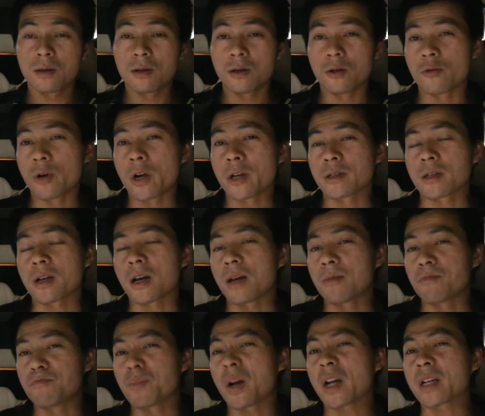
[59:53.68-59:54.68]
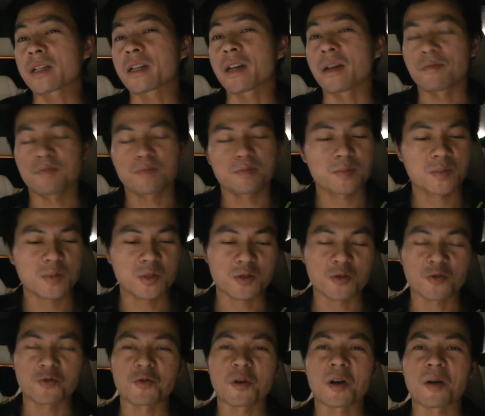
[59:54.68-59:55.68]
Alright, I'm back again.
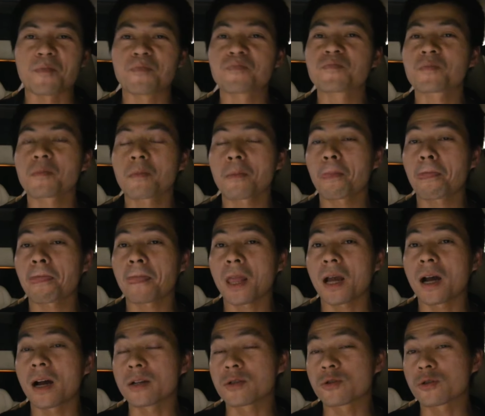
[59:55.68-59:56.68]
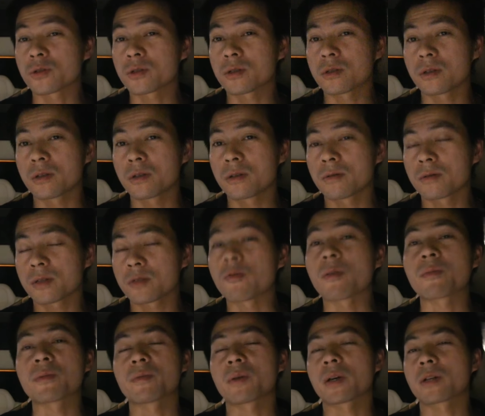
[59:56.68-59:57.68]
So um, I just uh,
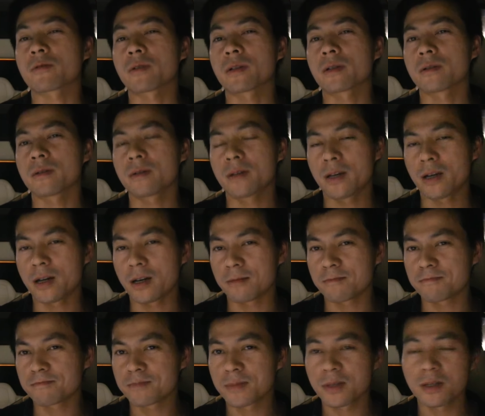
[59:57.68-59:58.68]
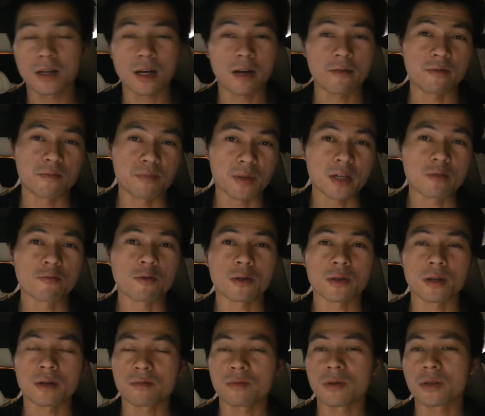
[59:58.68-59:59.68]
swapped the battery. Yeah, I have a bigger one
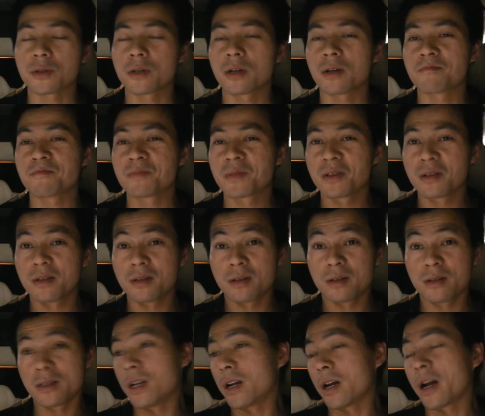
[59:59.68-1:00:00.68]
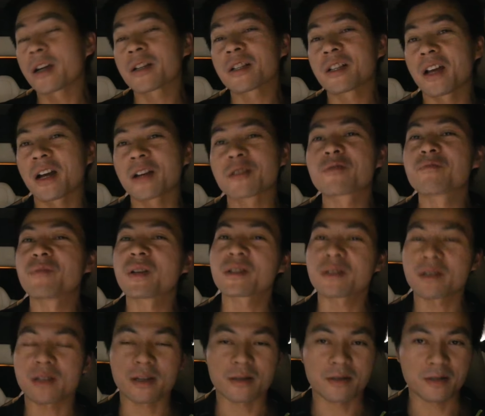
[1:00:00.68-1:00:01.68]
there. But um, yeah, actually I should
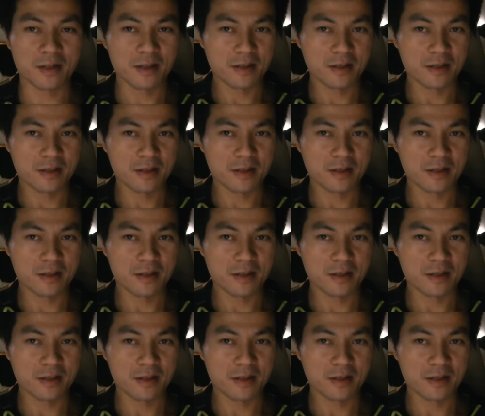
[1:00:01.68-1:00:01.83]
mention that